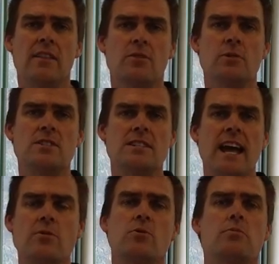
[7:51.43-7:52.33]
There is
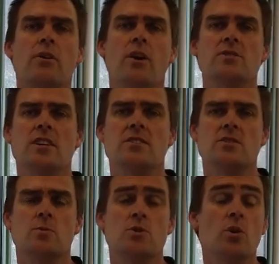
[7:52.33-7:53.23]
natural
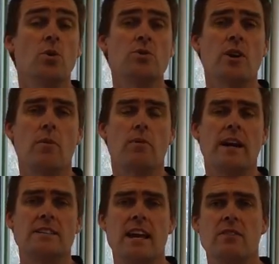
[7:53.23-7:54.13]
processes which also
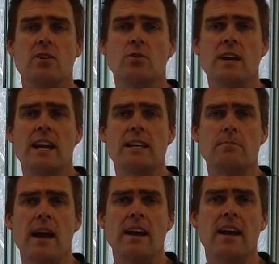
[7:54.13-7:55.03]
break down the organic
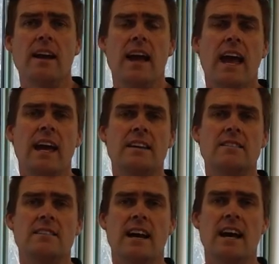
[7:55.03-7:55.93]
matter,
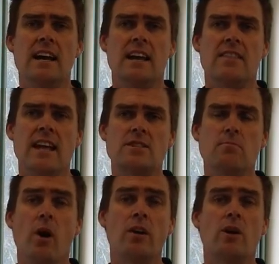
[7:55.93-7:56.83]
and that's
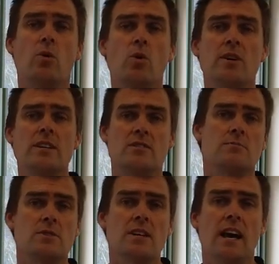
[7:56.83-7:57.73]

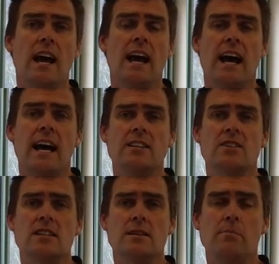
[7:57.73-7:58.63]
microorganisms
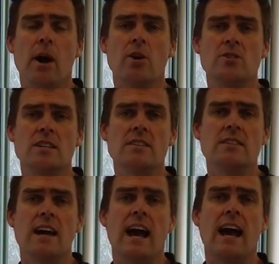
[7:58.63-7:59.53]
decomposing it.